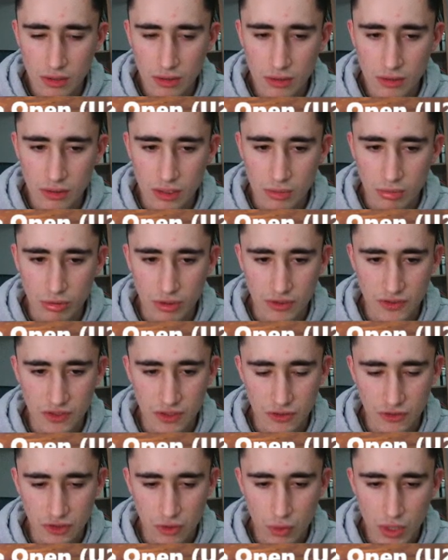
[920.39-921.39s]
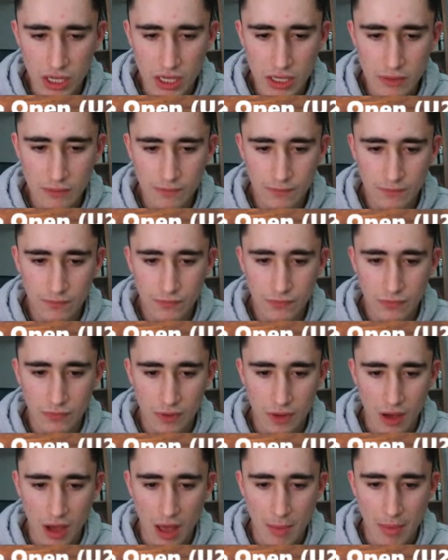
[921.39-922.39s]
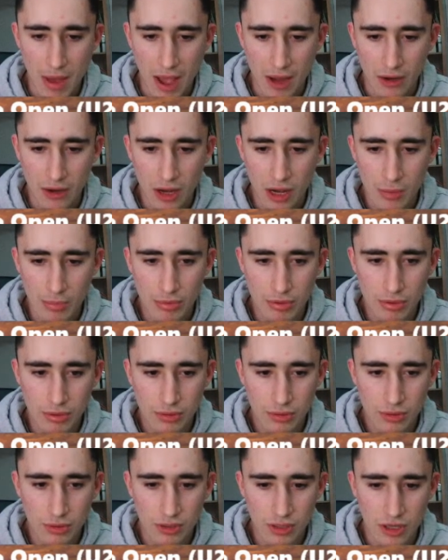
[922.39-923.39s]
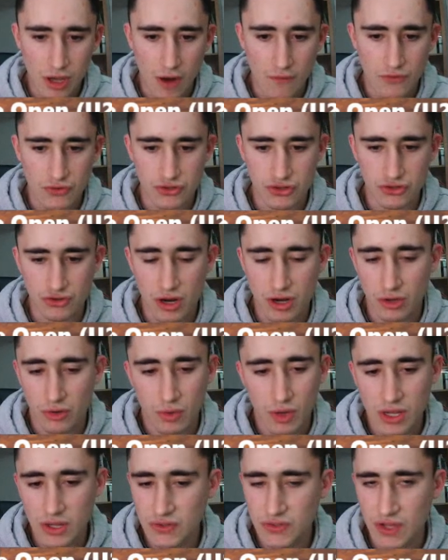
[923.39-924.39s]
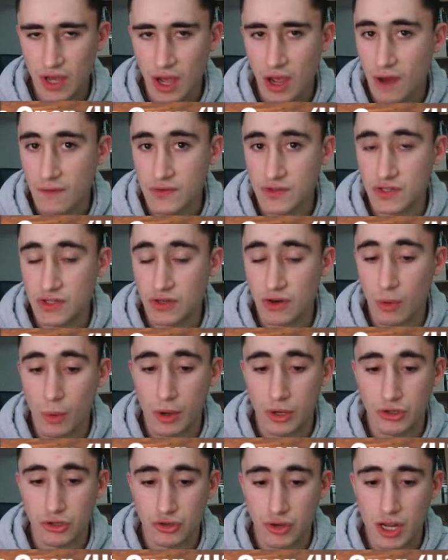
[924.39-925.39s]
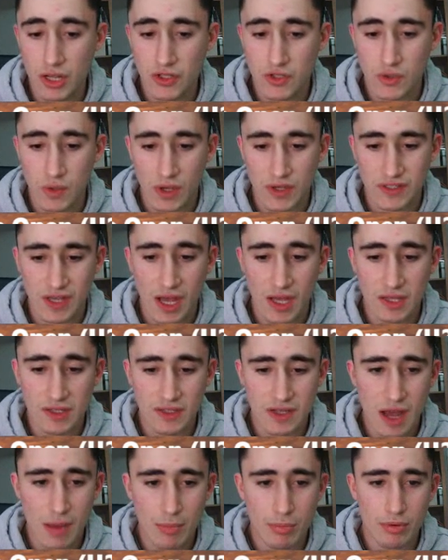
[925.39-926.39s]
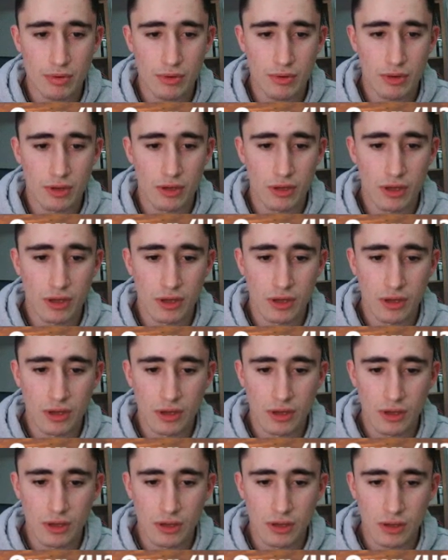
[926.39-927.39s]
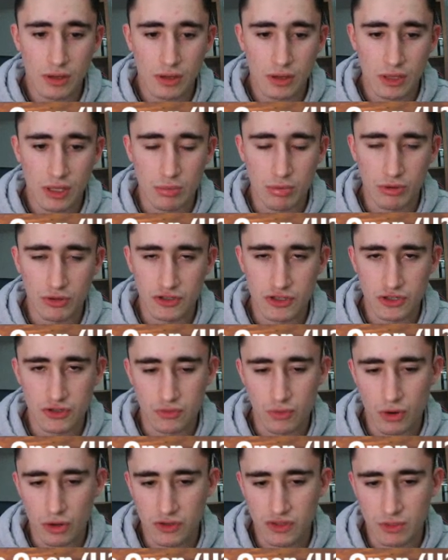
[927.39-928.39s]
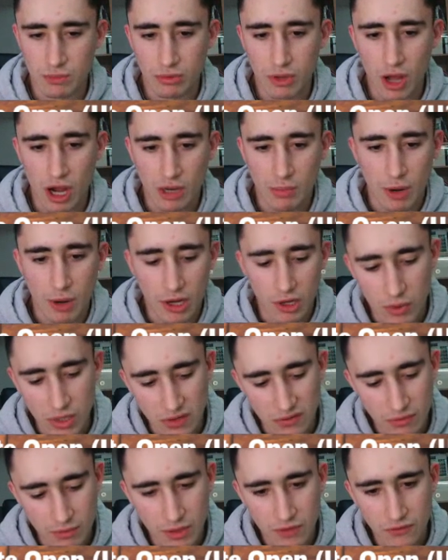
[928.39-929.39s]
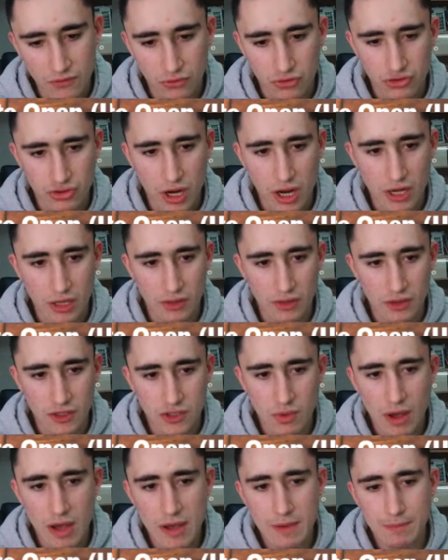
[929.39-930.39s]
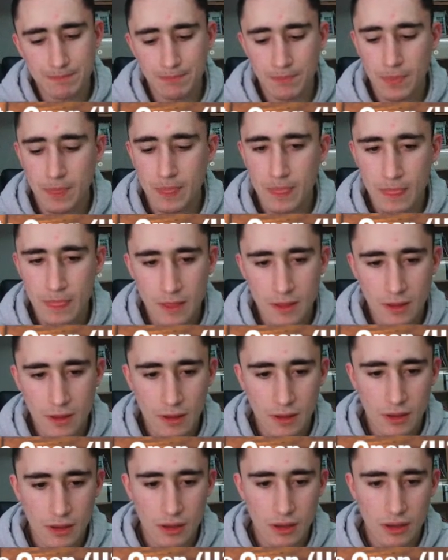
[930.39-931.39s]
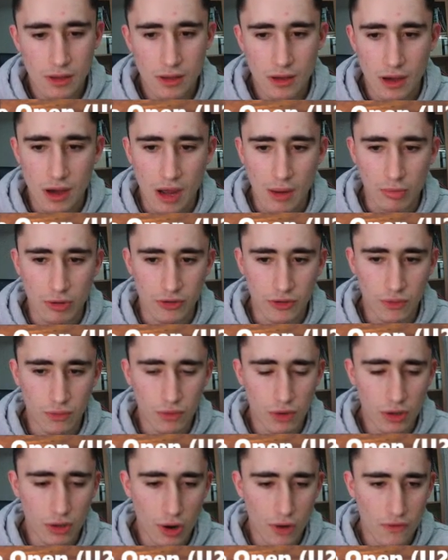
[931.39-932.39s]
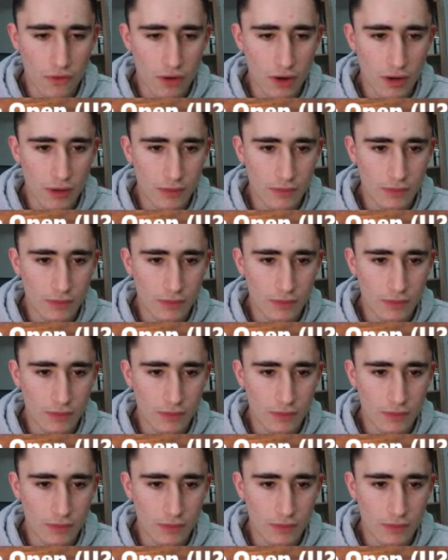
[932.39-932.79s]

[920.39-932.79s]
He brings in his queen. I back up. He offers a trade of queens. I obviously don't want to trade, so I sidestep. He puts his rook to block my queen from infiltrating this way. I bring the rook over.